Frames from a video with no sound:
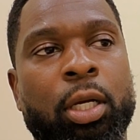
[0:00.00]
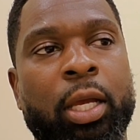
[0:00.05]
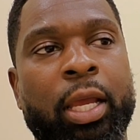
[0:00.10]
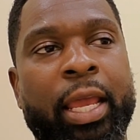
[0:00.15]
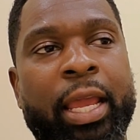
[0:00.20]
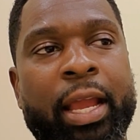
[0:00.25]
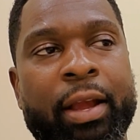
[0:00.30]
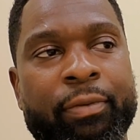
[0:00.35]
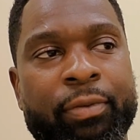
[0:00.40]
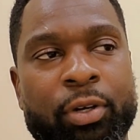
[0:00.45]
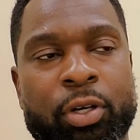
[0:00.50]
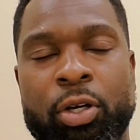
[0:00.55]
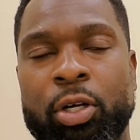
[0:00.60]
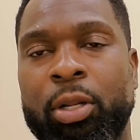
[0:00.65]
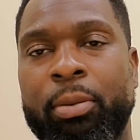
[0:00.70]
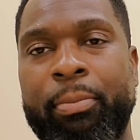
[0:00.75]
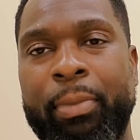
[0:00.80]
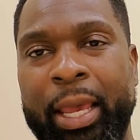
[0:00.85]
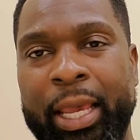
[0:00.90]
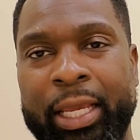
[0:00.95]
ever going
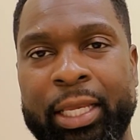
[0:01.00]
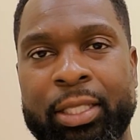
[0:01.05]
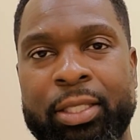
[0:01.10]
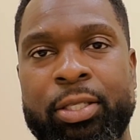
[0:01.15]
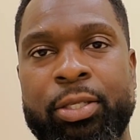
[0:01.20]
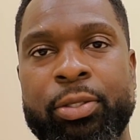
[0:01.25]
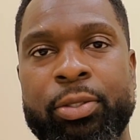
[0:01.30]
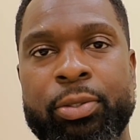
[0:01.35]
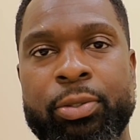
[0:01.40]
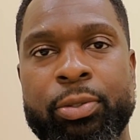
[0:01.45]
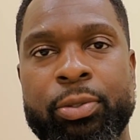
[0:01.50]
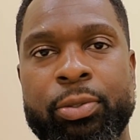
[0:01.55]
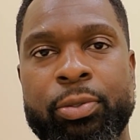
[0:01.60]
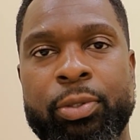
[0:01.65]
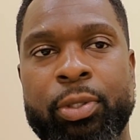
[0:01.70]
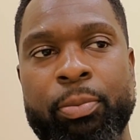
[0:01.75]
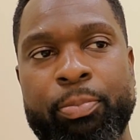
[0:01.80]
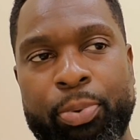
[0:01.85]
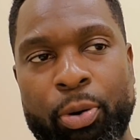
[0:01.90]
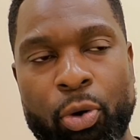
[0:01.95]
to make it to
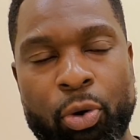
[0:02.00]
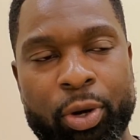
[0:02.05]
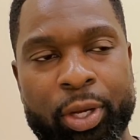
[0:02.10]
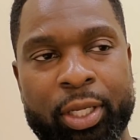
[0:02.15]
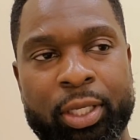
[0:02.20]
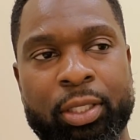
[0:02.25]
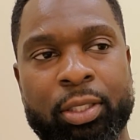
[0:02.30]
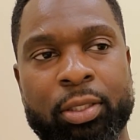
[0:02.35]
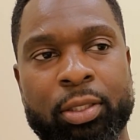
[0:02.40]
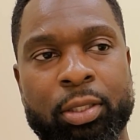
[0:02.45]
the point